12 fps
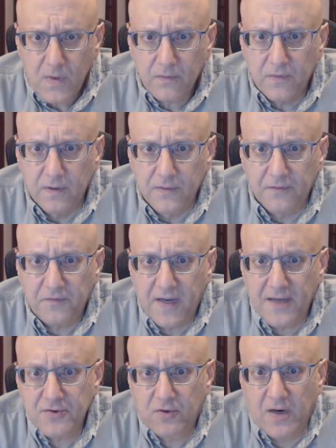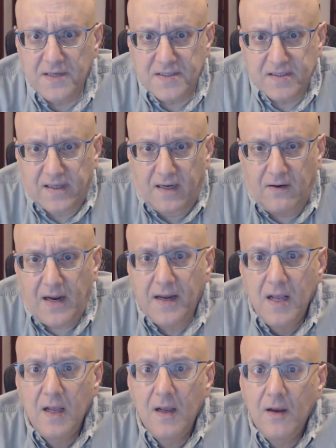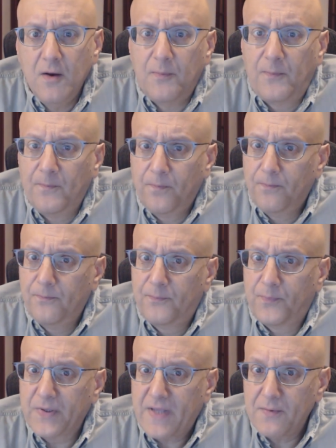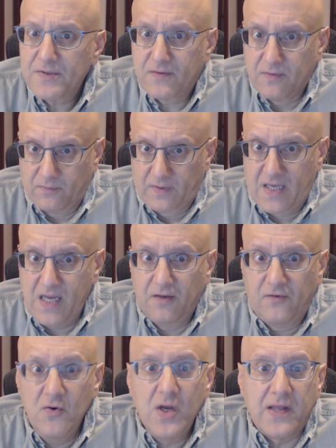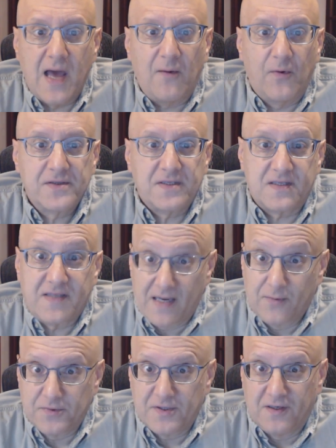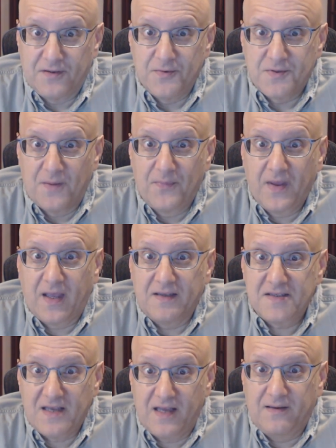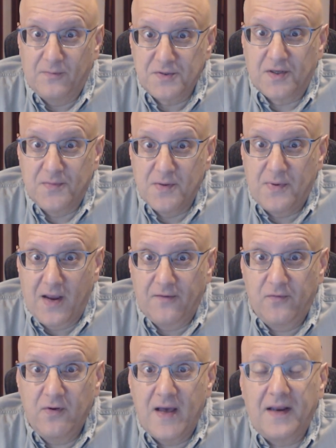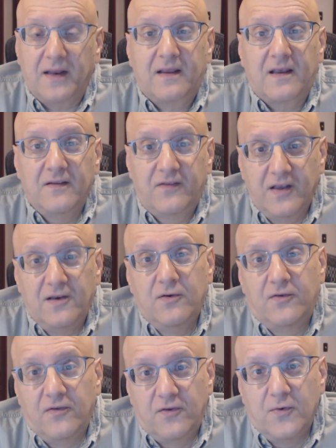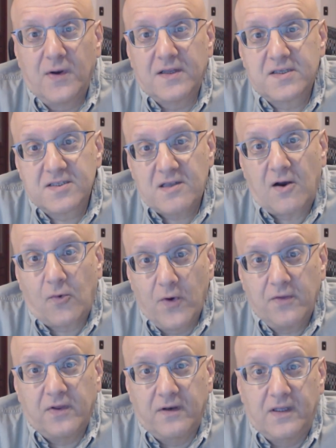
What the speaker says: the financial crisis later on. But that was the key to doing that. Was it said it was going to do something, and it said it was going to be painful, and it continued to do it and stuck with it